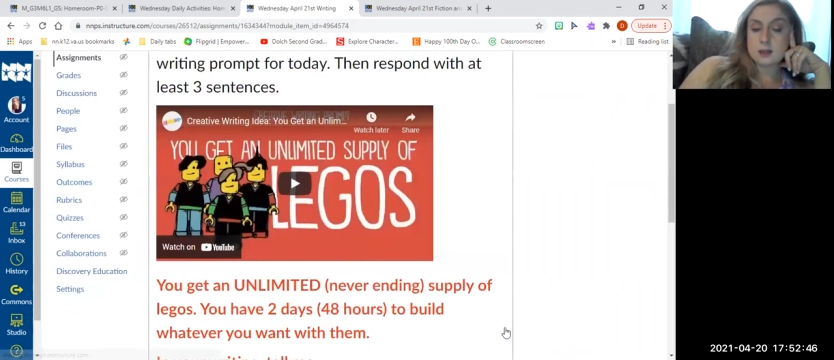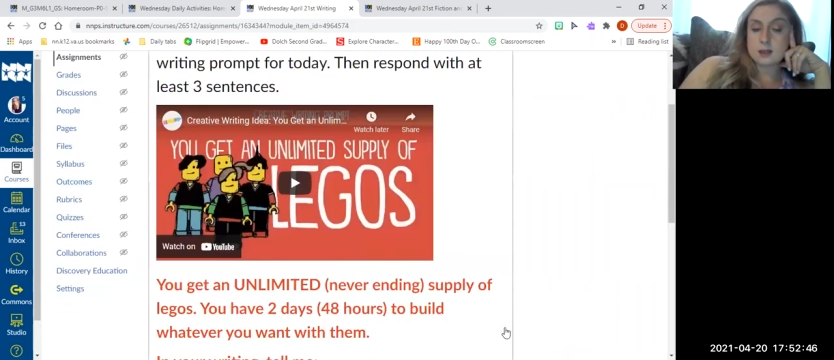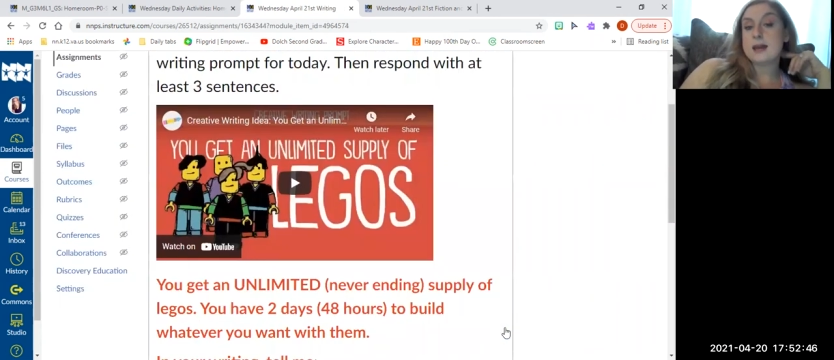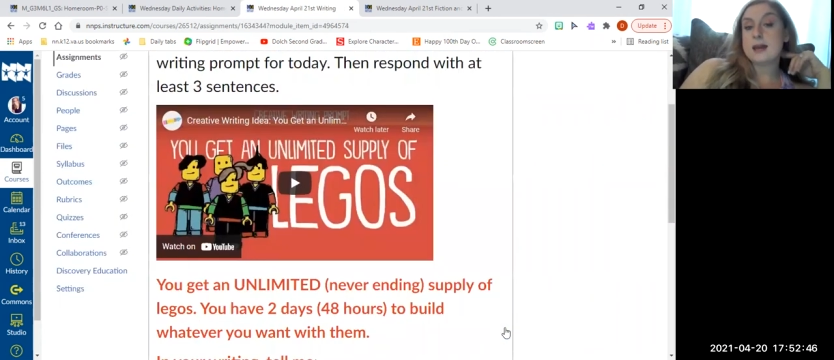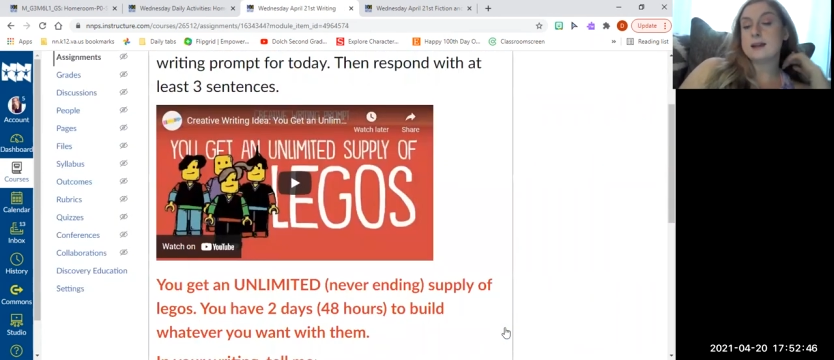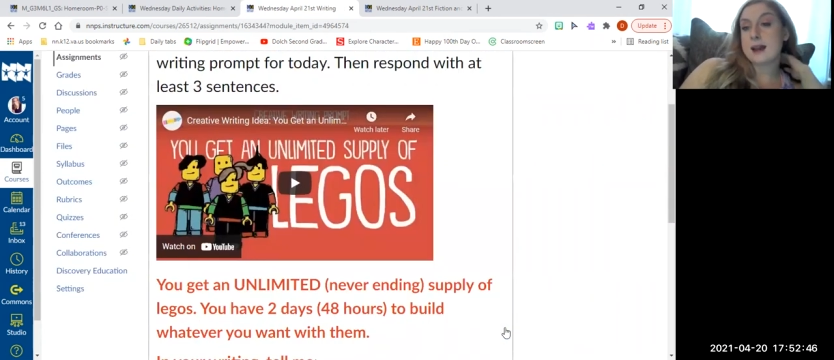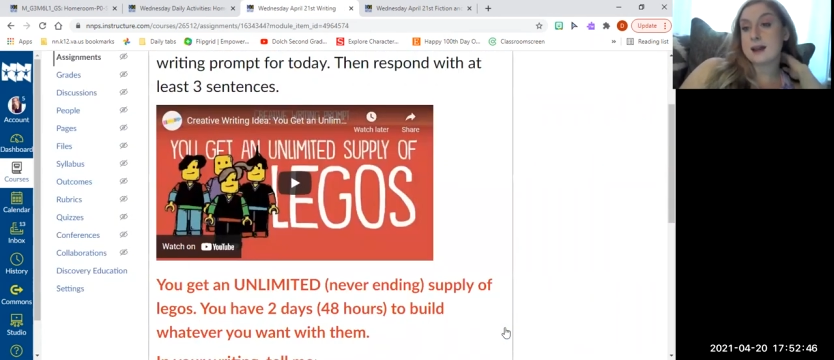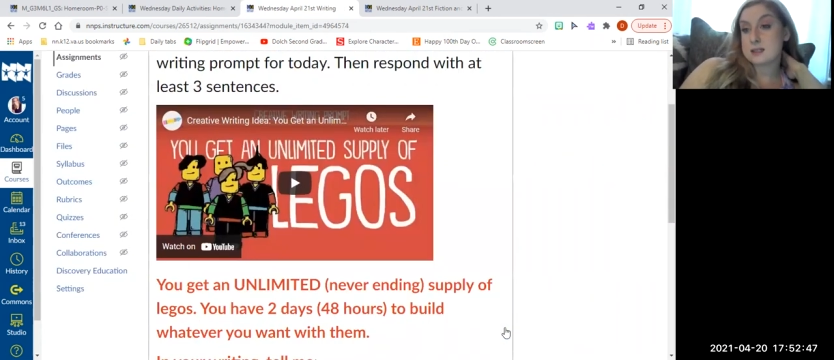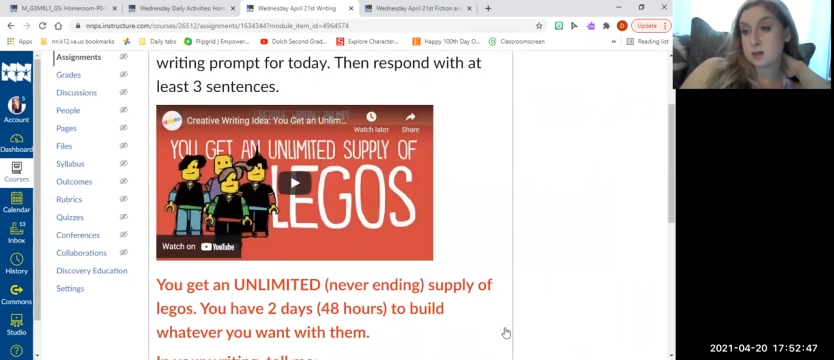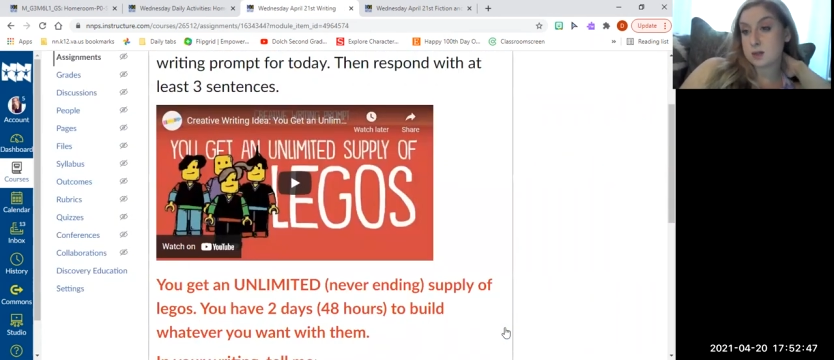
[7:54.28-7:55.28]
And then,
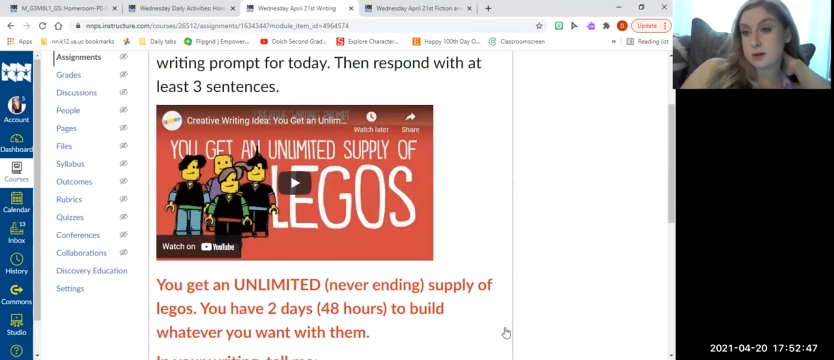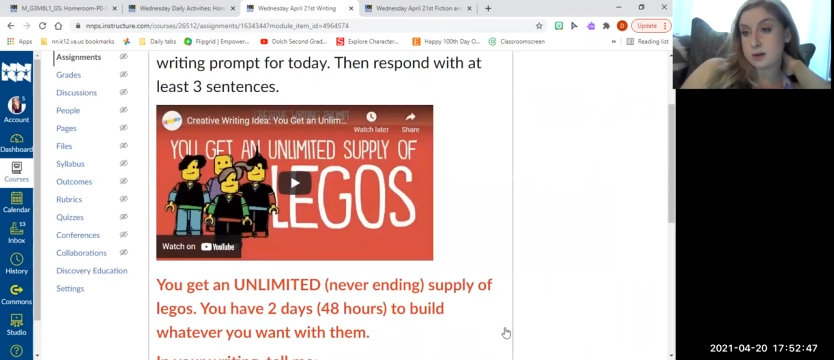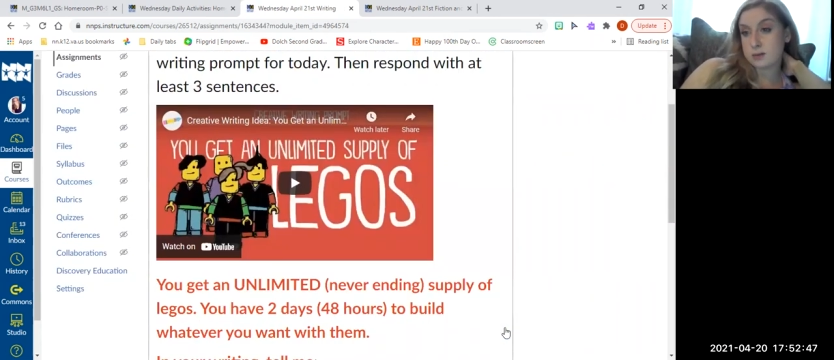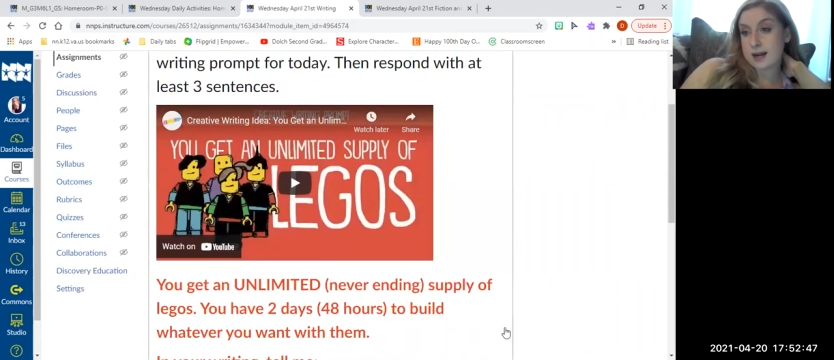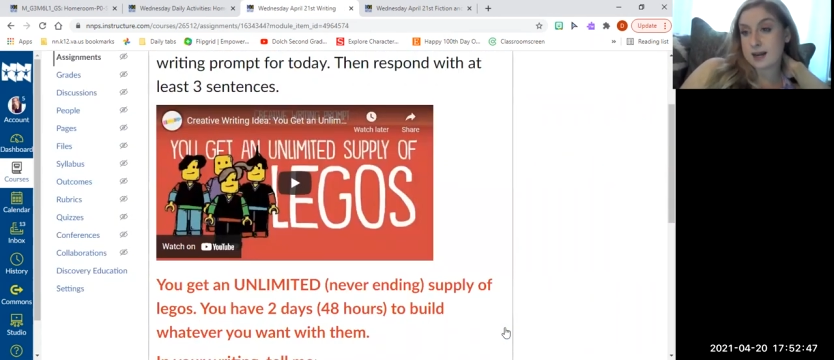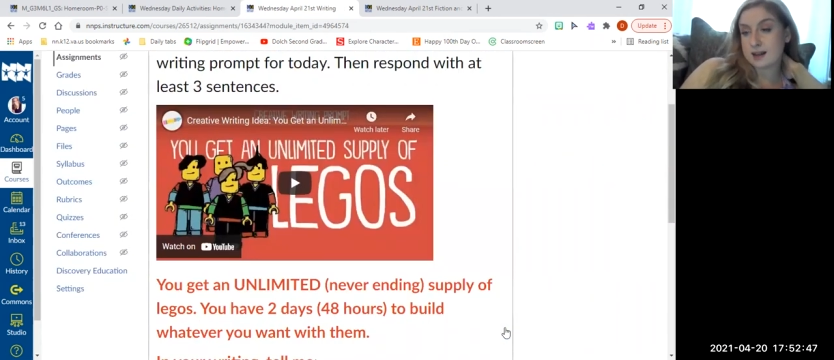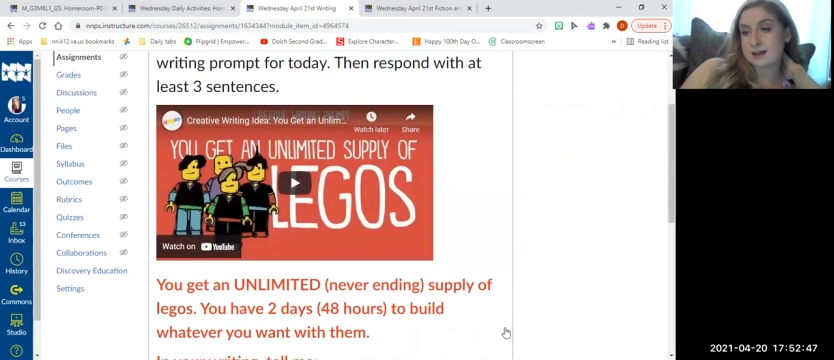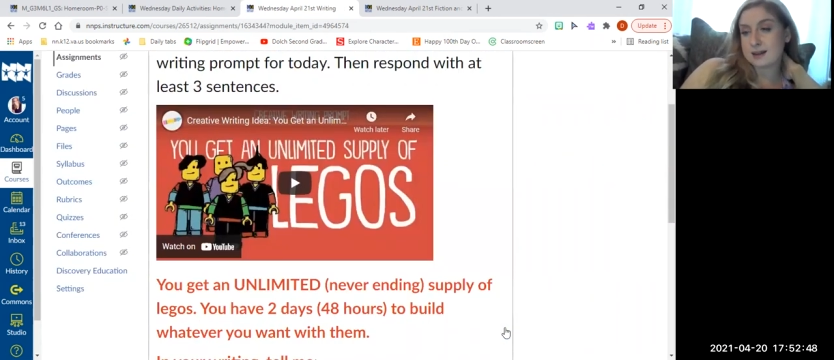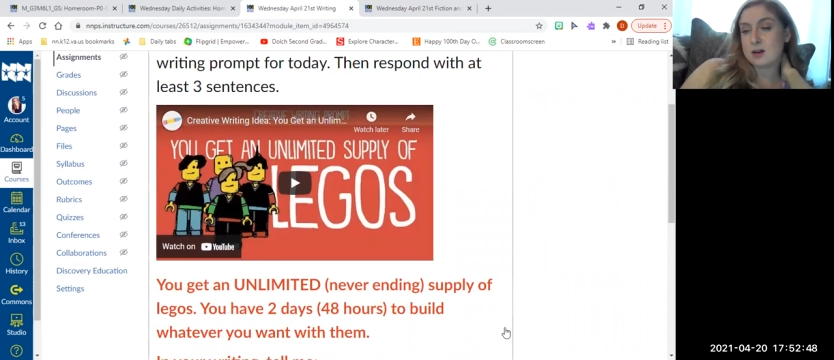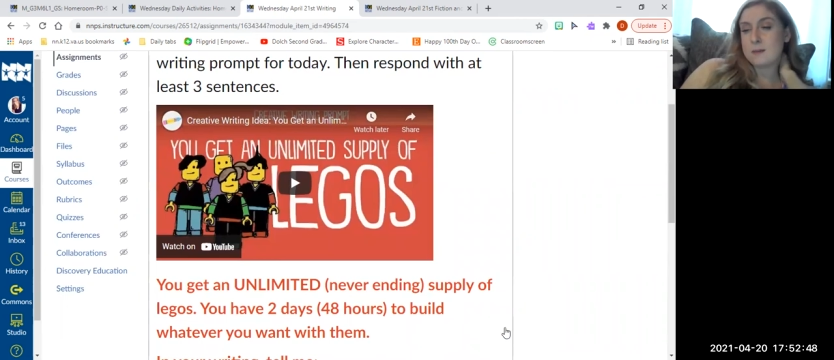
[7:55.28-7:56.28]
guys, we're doing
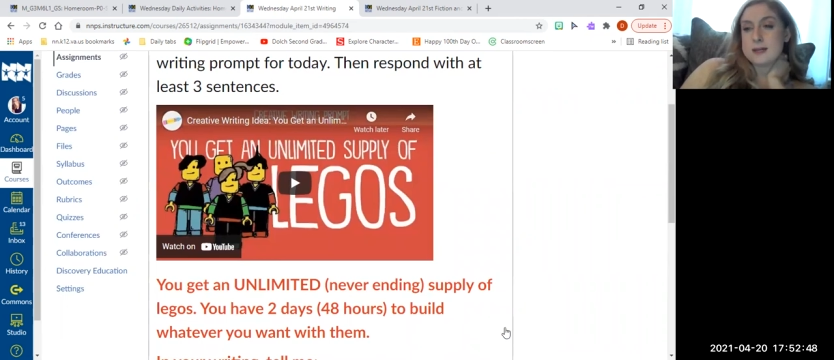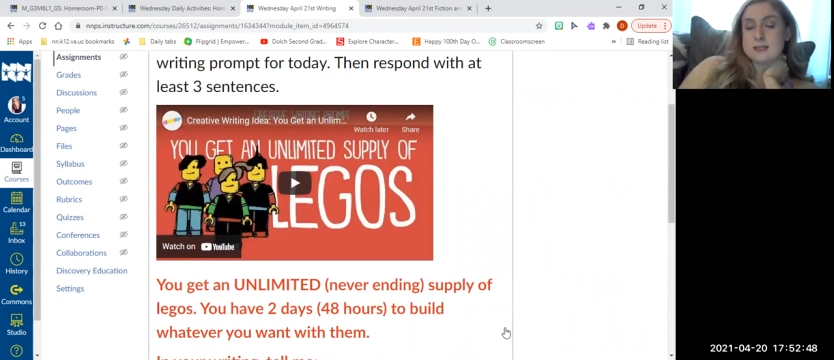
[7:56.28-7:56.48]
writing a little